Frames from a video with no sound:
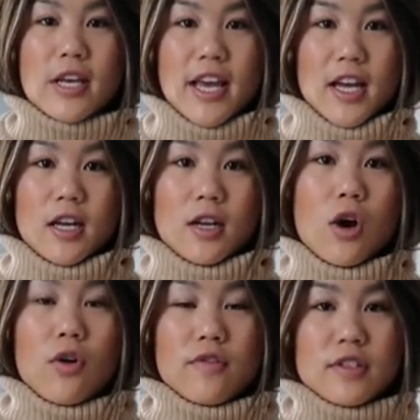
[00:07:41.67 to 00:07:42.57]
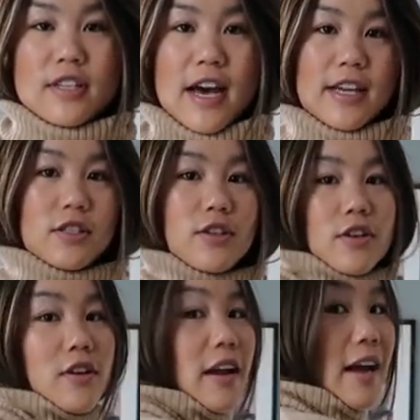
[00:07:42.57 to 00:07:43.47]
tan oversized
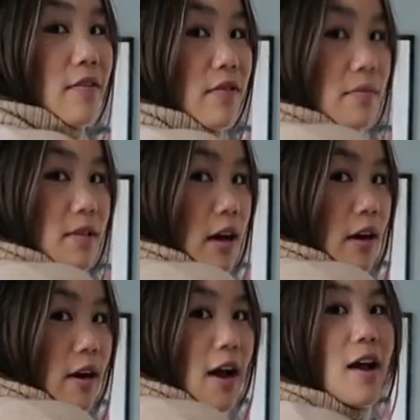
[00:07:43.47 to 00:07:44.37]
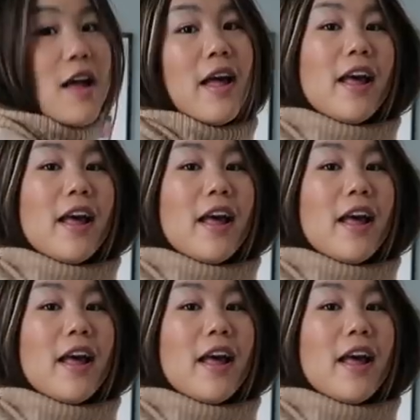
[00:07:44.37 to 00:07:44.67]
turtleneck from Zara.